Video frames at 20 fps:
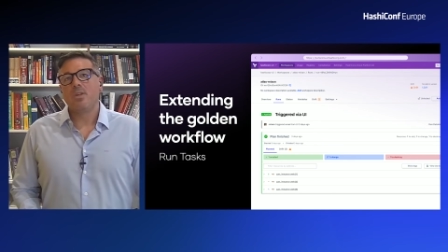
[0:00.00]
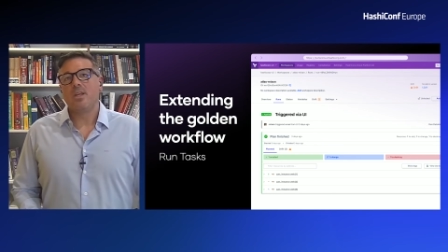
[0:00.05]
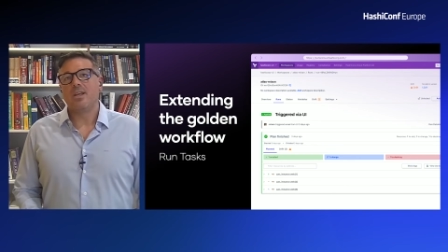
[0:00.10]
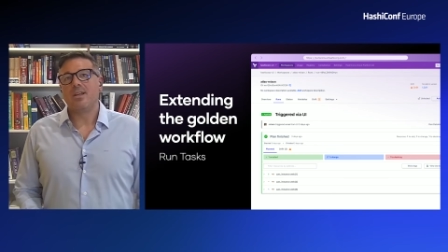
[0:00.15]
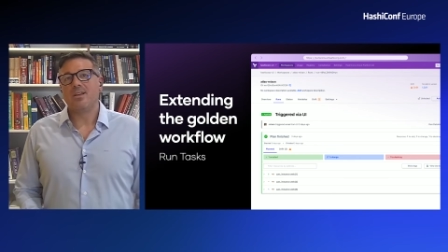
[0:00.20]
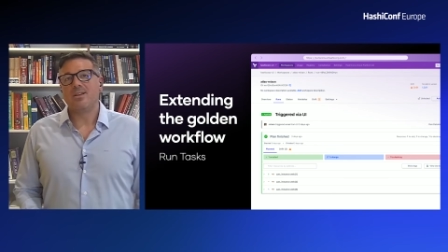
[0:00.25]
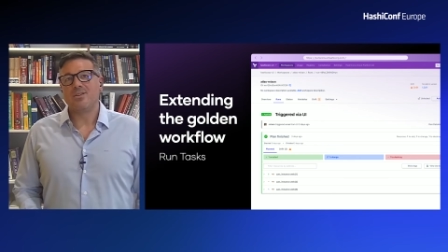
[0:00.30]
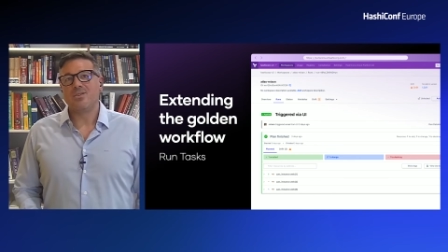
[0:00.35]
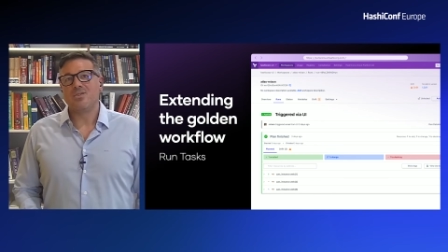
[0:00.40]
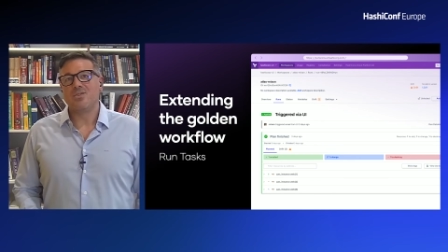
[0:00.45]

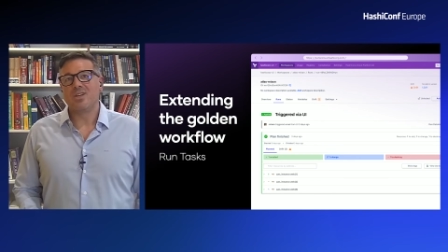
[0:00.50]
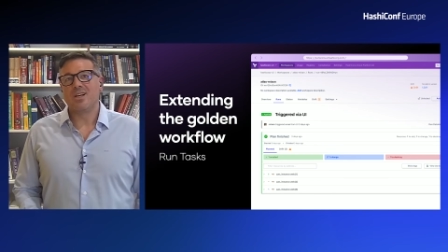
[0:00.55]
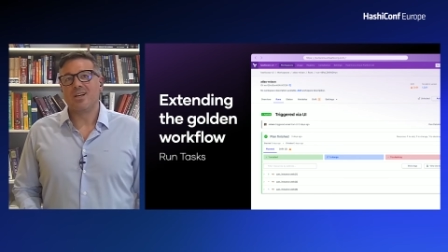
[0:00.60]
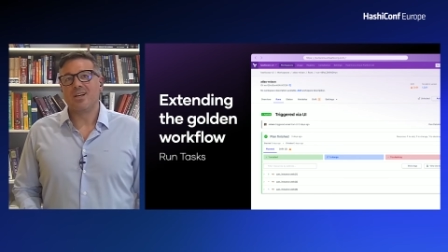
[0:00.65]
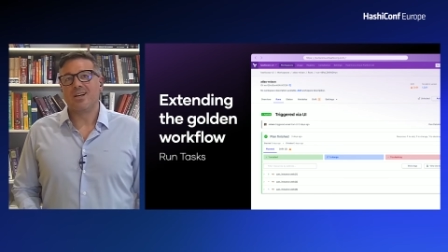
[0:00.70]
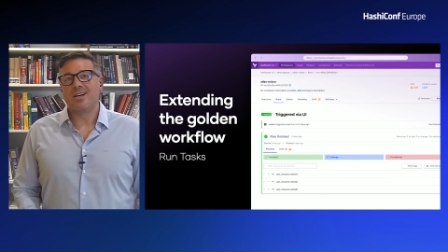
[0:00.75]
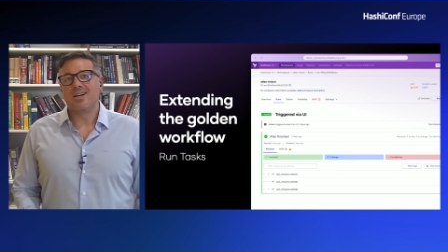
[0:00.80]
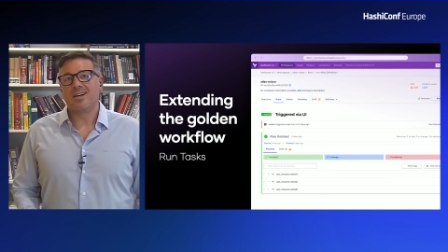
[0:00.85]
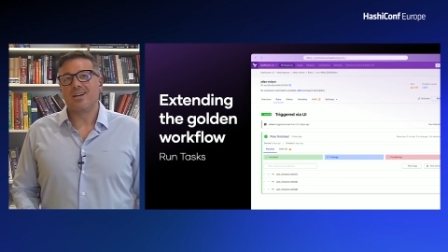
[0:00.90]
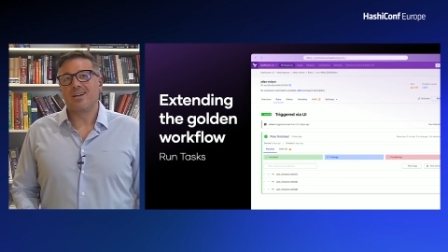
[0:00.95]
is
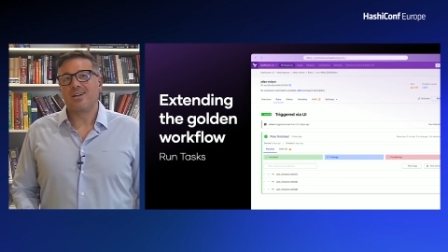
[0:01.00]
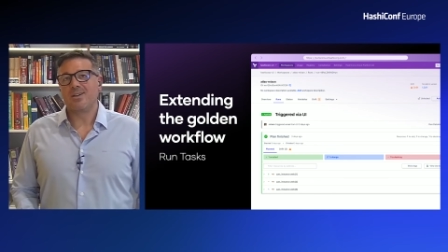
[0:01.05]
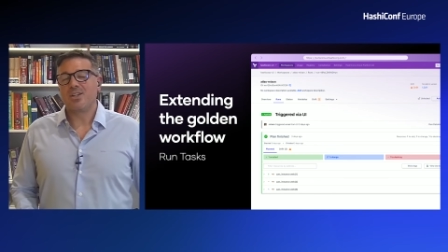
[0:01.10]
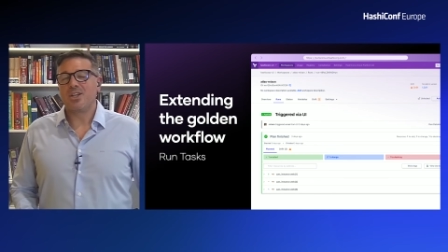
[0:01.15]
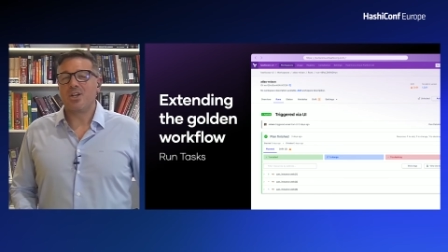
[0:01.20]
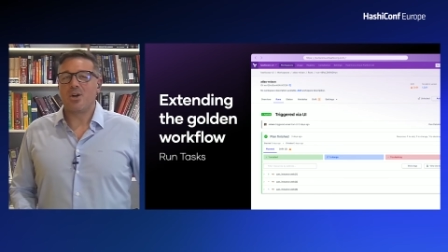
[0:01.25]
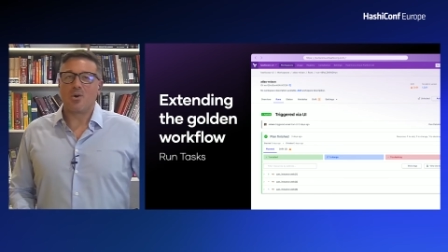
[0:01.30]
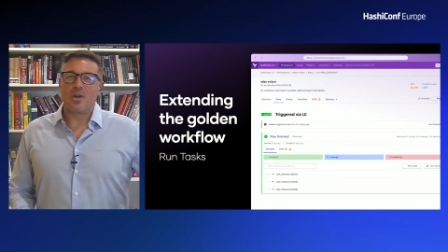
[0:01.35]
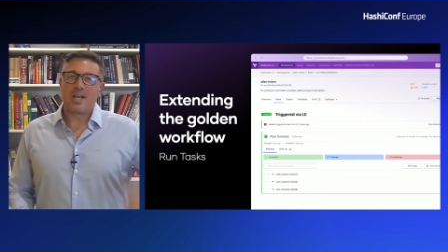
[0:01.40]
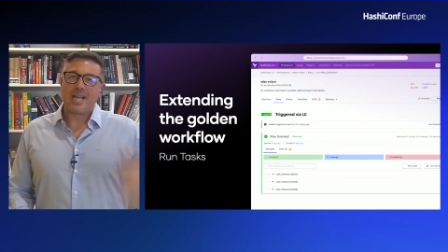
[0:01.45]
uh, you
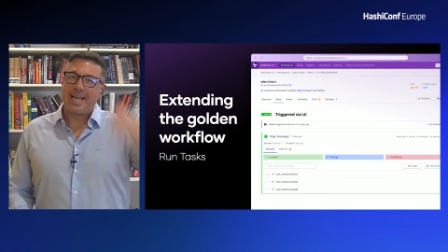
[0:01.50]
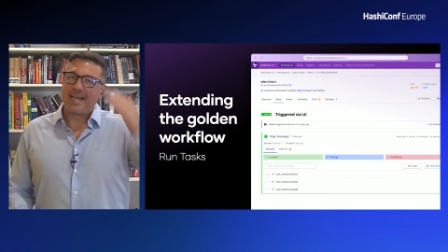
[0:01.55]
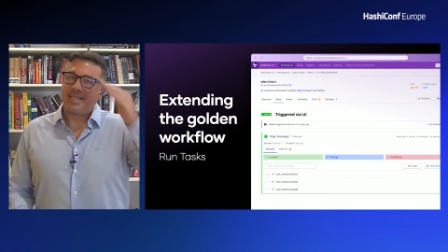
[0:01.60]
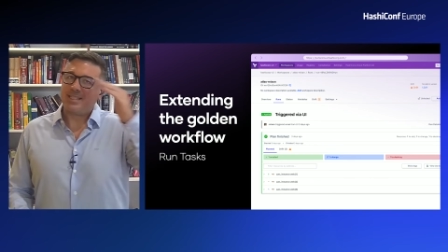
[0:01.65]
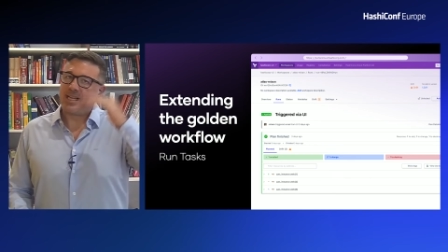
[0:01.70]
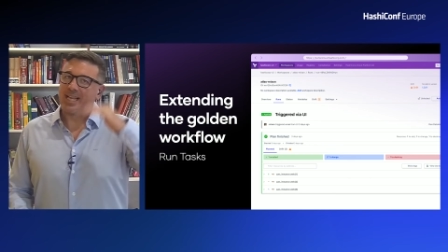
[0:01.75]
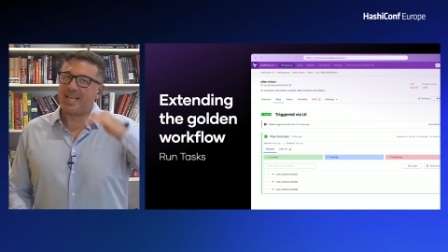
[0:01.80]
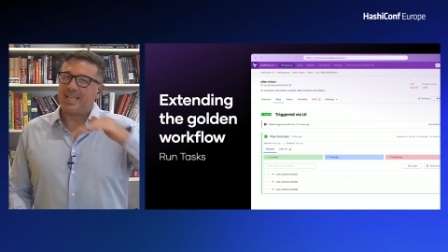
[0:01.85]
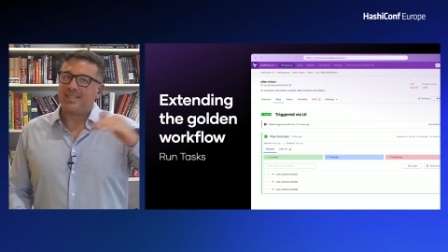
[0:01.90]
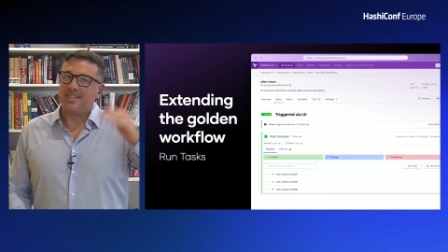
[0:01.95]
know
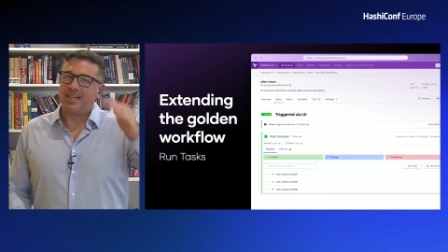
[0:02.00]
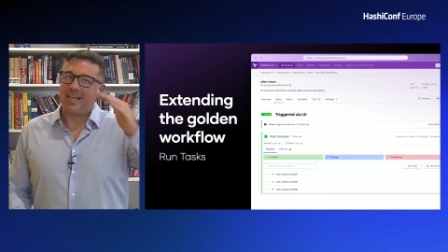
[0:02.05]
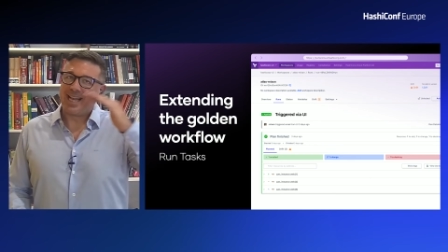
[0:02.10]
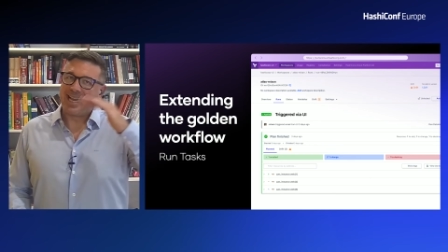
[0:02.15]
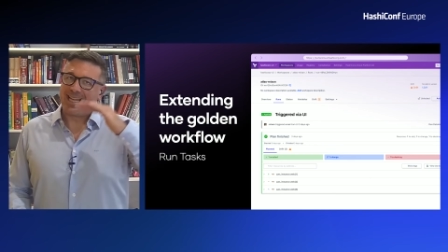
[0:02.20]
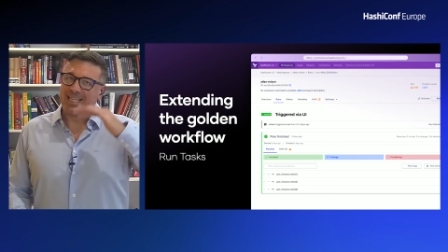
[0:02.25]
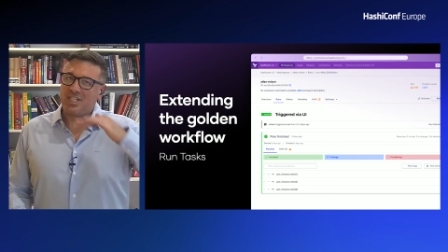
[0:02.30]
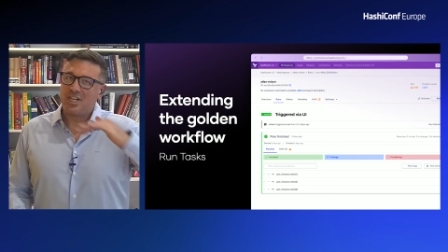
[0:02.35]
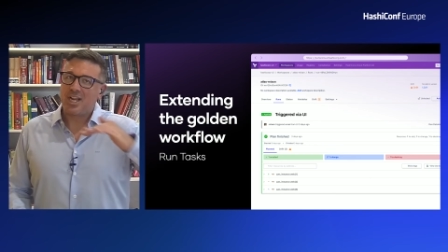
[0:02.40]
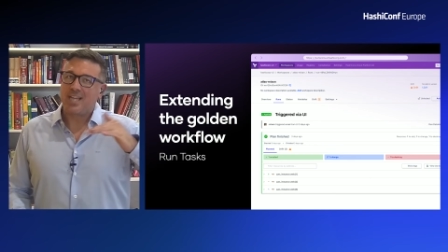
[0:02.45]
in, in,
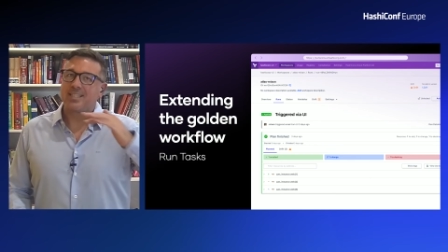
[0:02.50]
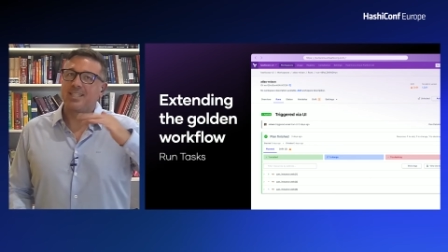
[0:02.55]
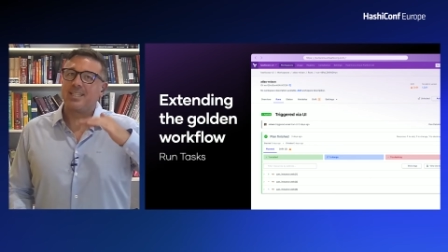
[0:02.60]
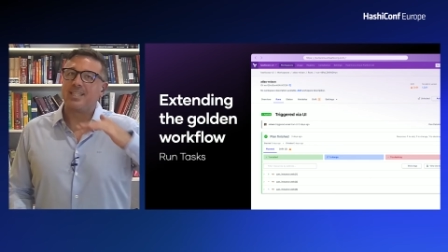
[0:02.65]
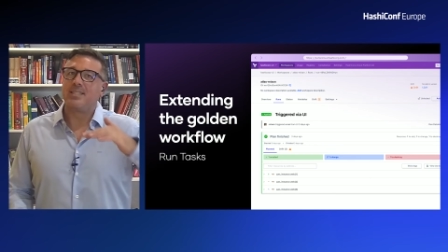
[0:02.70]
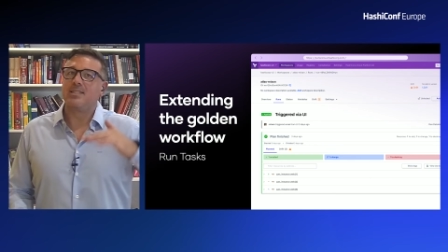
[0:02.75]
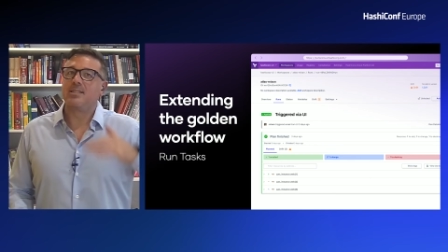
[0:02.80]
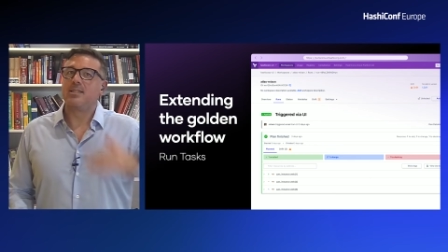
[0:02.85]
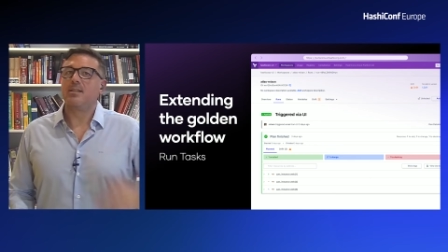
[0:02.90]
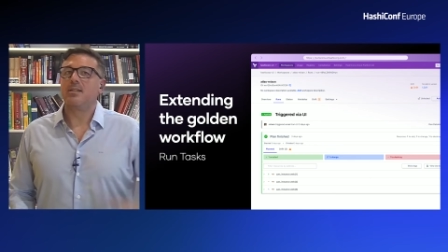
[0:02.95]
injected
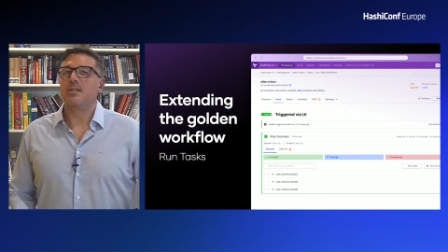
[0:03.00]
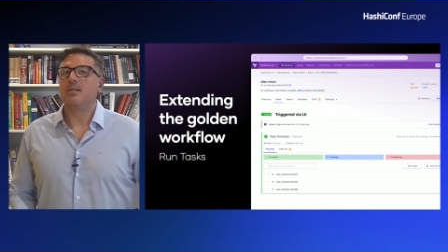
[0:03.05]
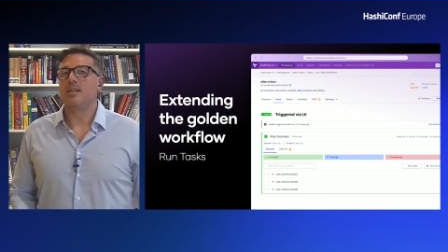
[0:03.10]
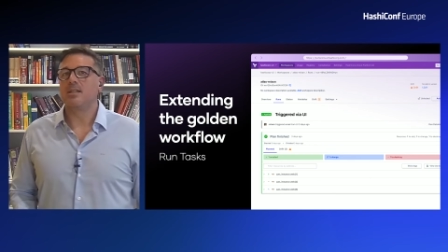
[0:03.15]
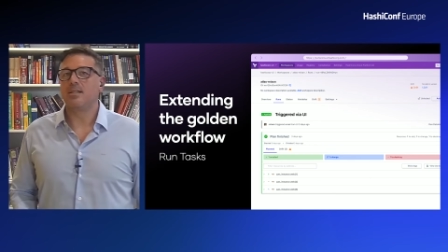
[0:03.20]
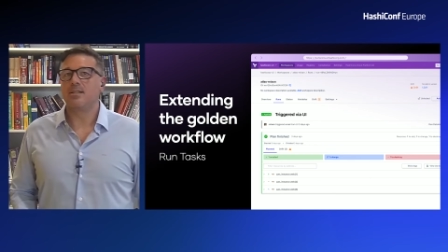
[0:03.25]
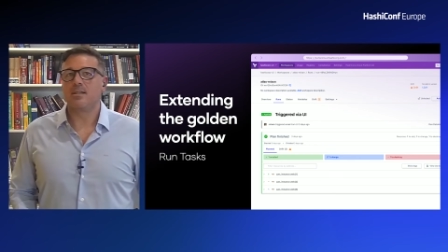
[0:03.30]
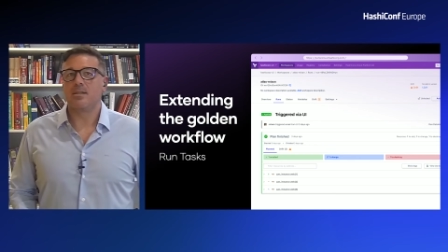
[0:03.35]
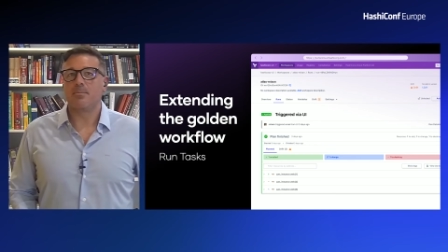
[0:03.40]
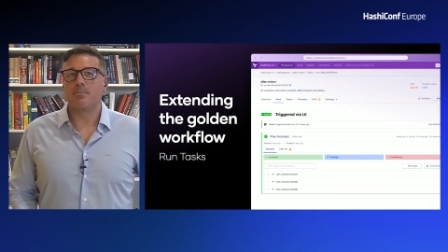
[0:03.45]
into the
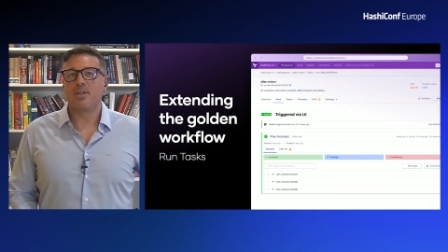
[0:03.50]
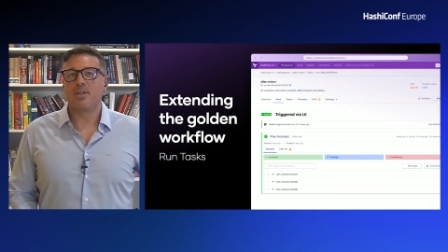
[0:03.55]
into the